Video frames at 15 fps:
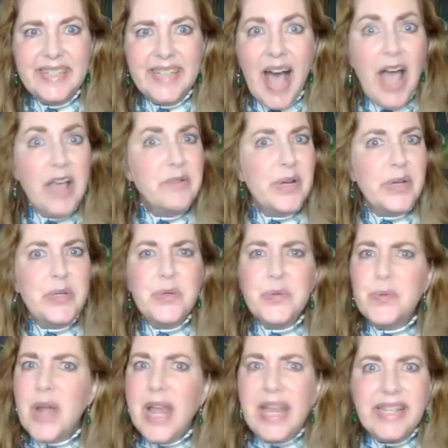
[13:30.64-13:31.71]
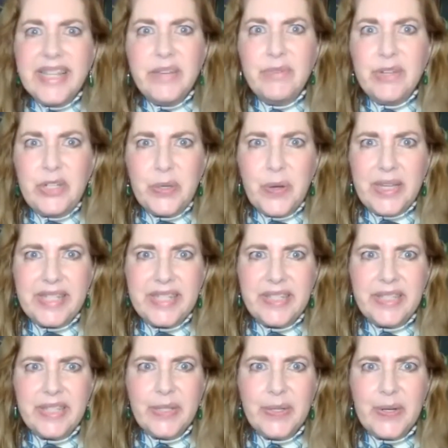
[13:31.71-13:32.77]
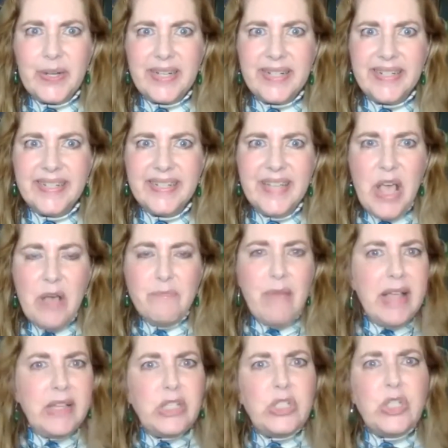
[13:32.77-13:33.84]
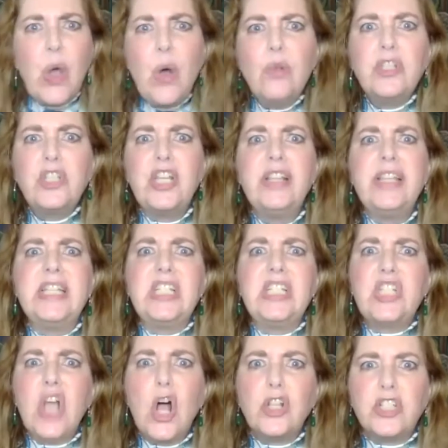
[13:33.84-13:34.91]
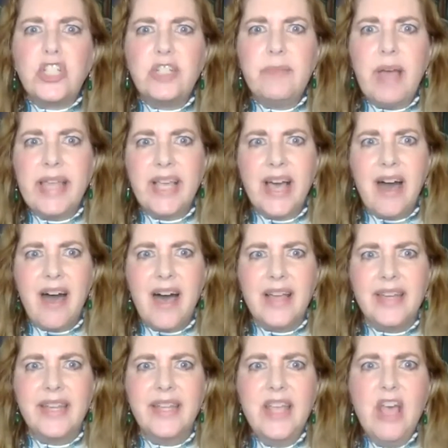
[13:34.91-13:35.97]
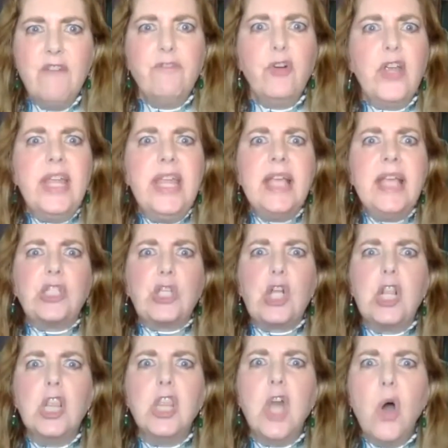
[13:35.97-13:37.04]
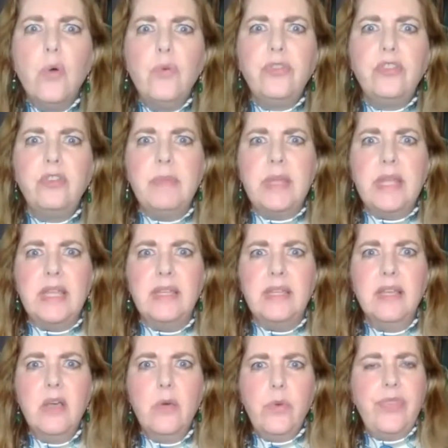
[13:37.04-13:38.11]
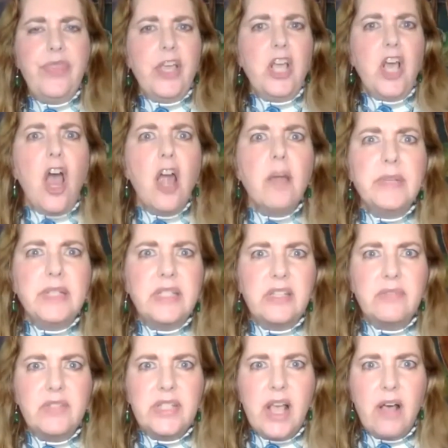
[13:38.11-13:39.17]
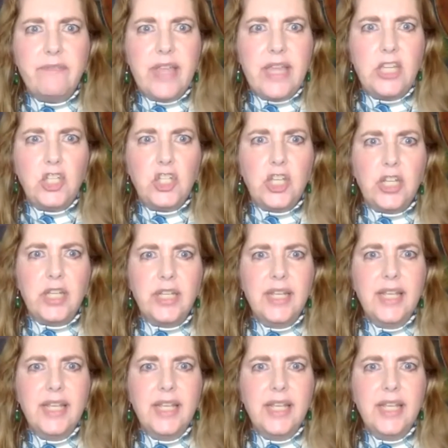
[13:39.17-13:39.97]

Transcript: I will greatly rejoice in the Lord. My soul shall exult in my God, for he has clothed me with the garments of salvation.